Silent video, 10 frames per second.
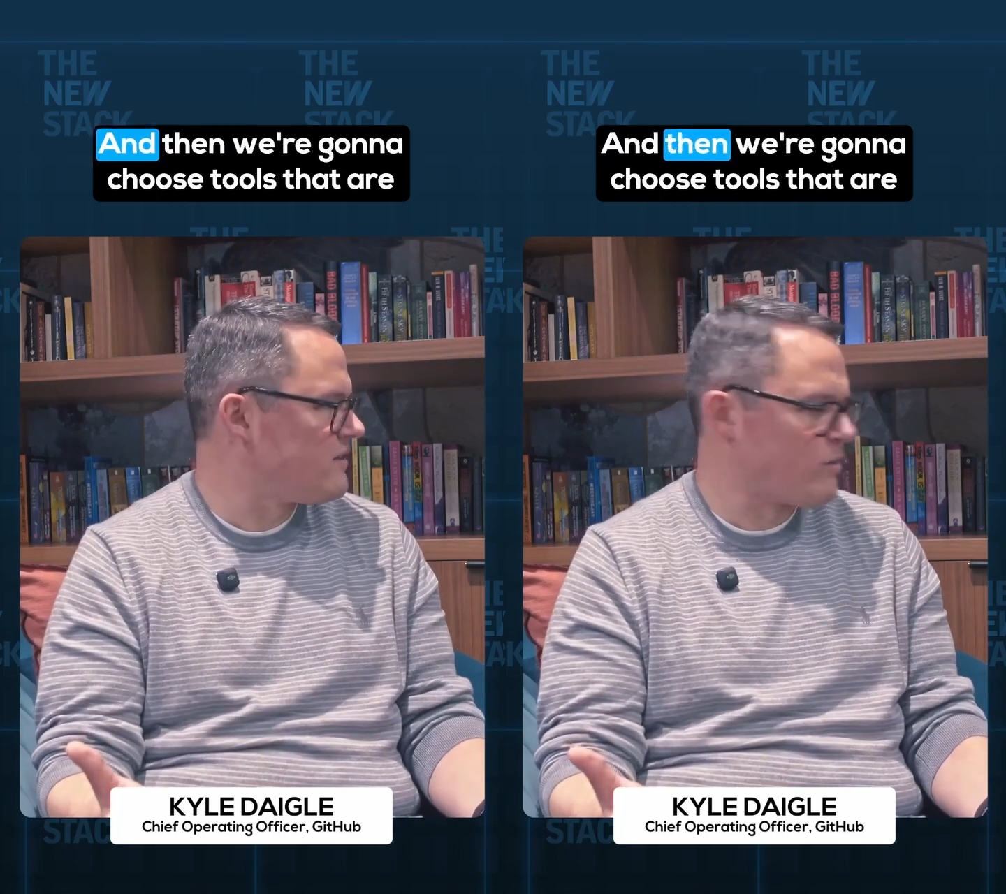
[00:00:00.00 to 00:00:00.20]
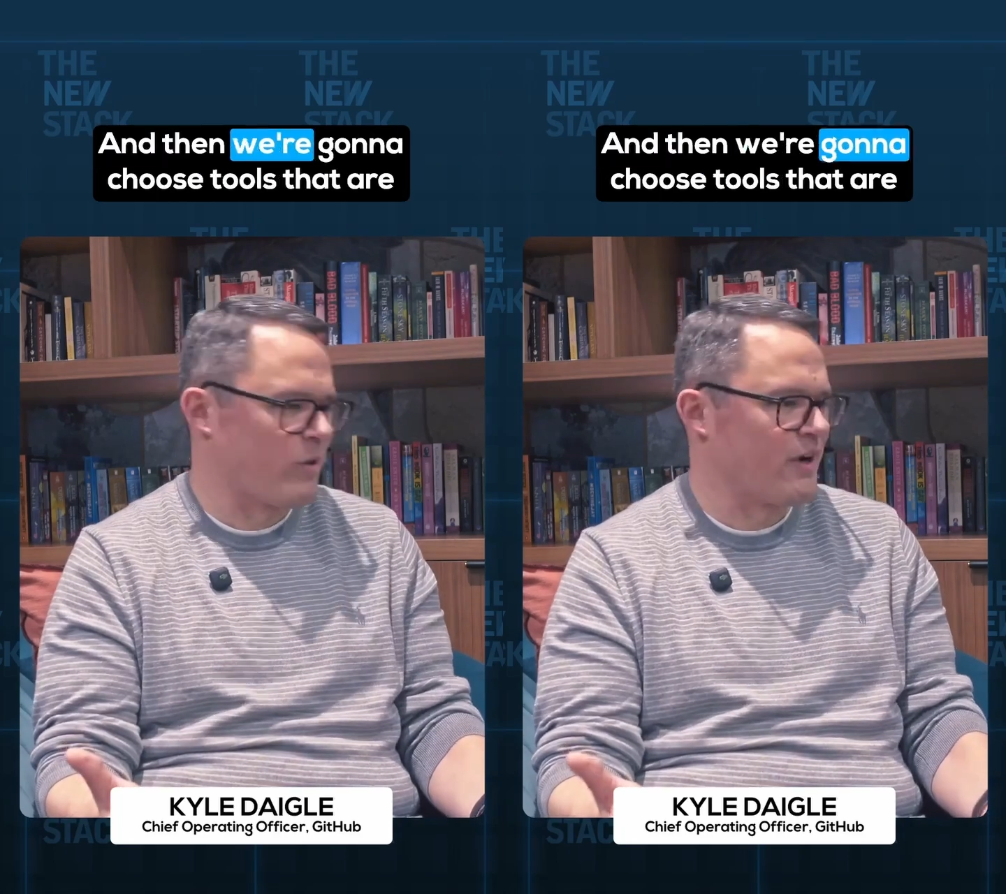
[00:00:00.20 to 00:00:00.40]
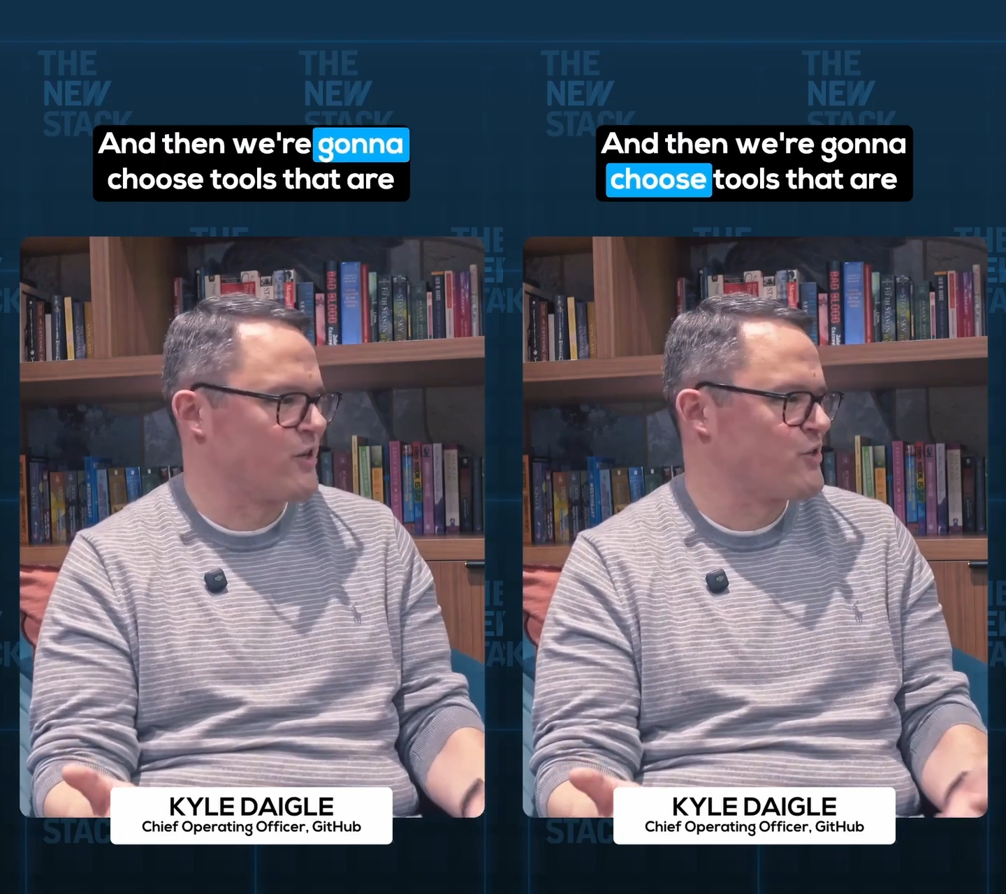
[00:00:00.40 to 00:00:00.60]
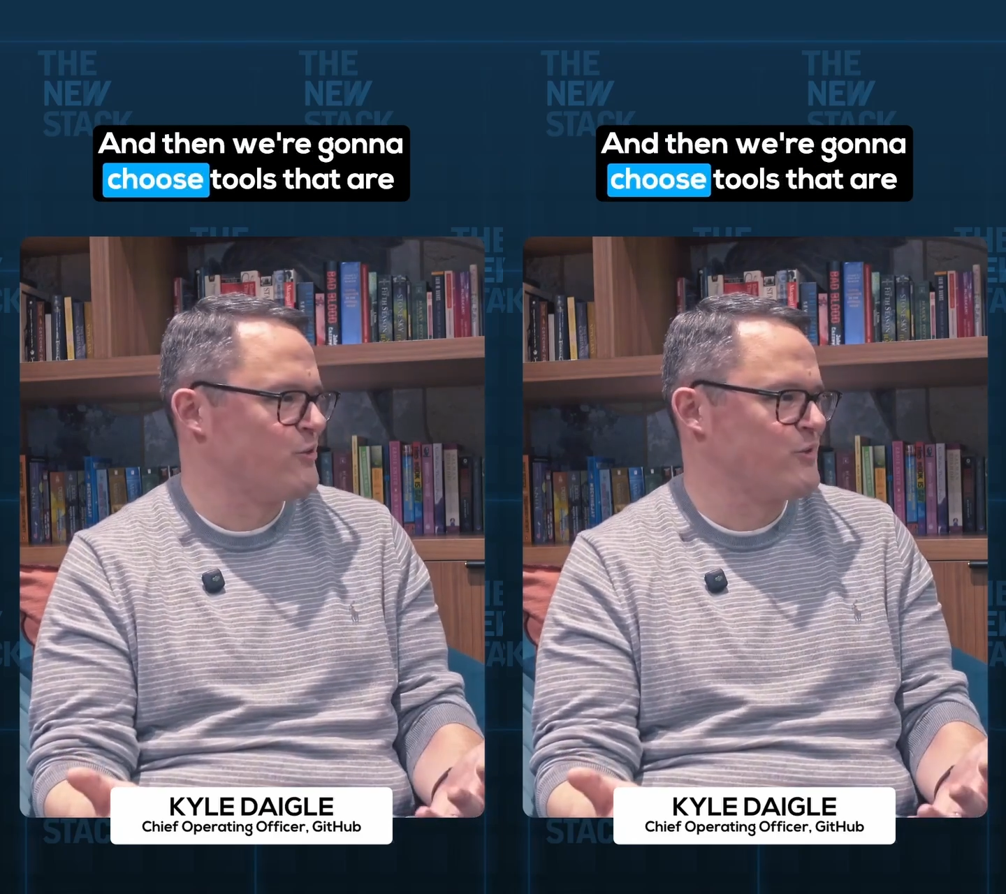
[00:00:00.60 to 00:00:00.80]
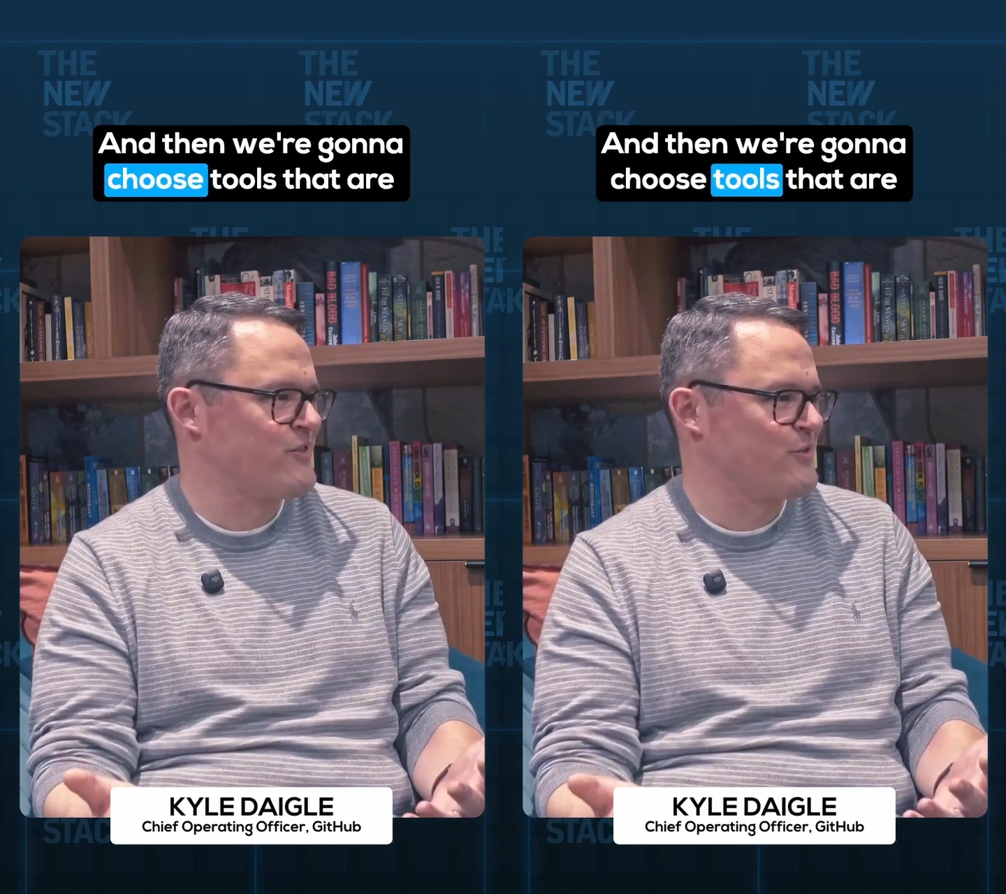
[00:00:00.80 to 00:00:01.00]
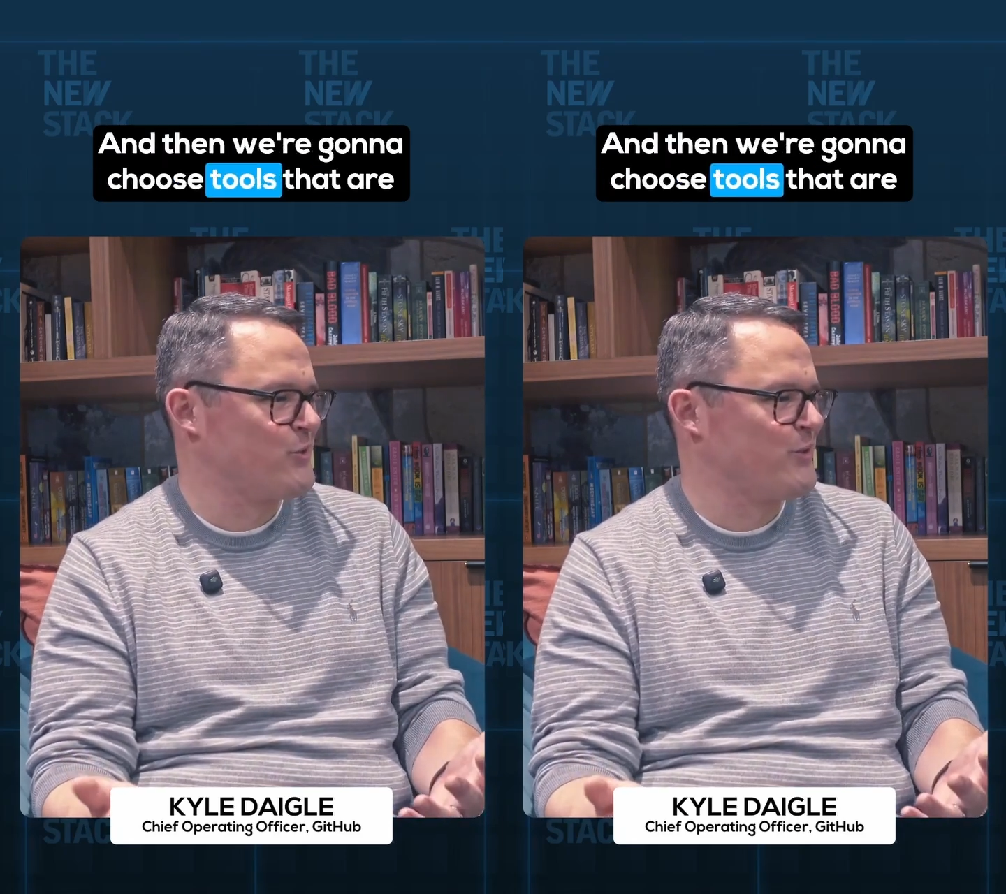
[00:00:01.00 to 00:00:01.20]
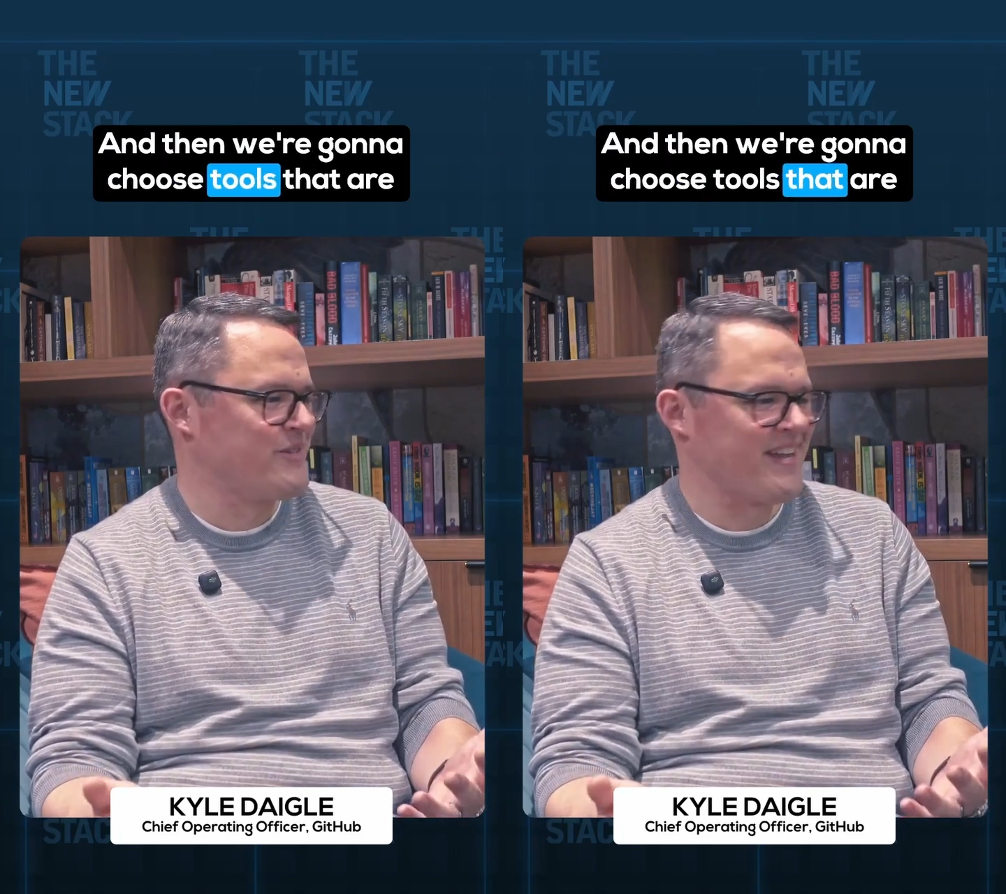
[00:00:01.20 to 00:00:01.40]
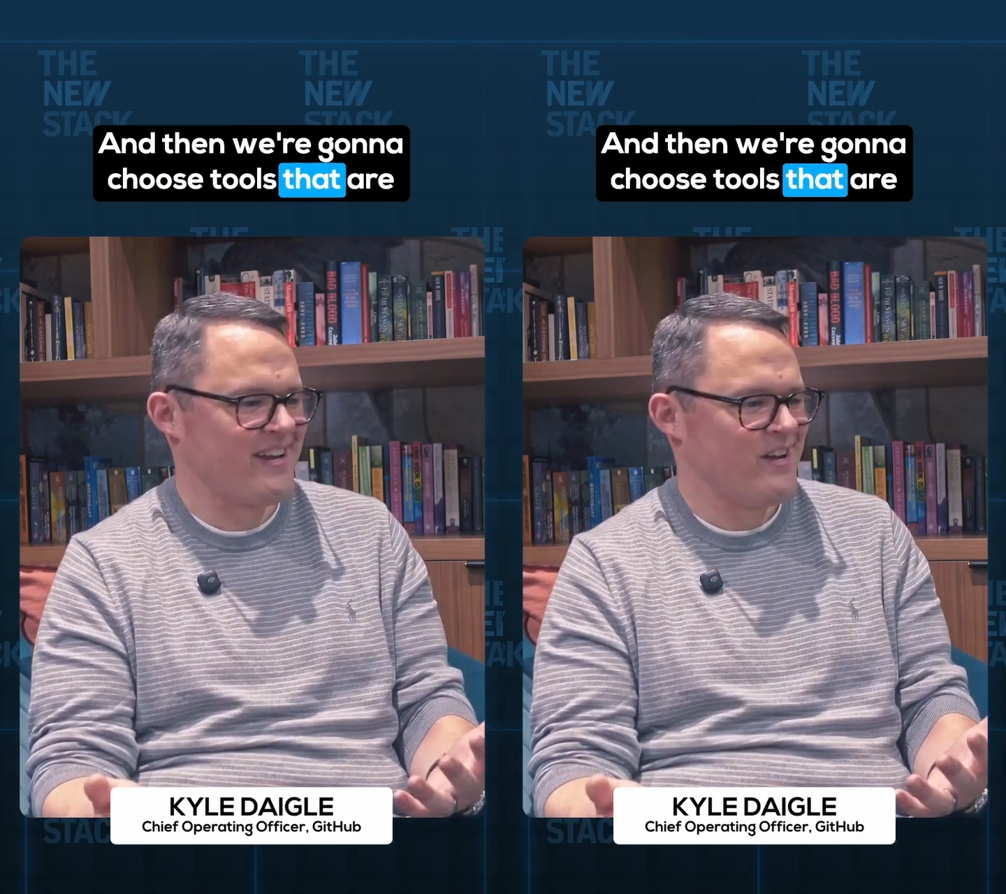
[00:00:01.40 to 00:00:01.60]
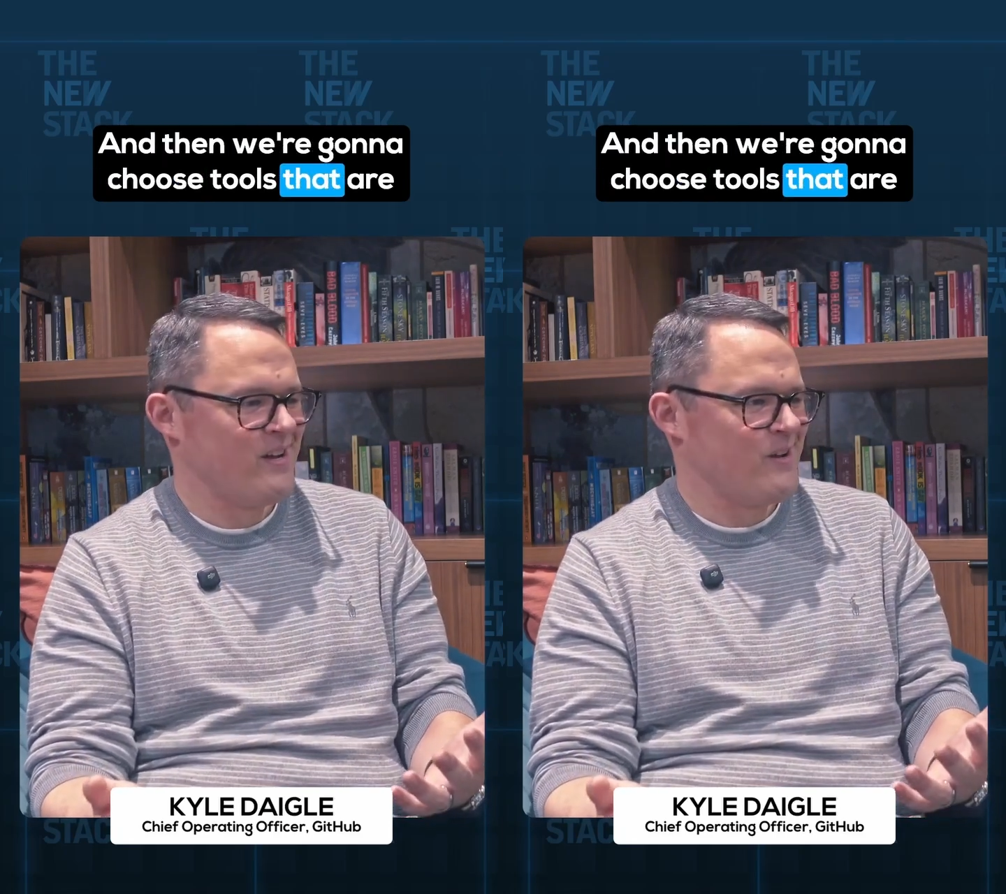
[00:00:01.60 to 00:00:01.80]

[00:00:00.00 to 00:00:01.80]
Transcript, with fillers: And then we're going to choose tools that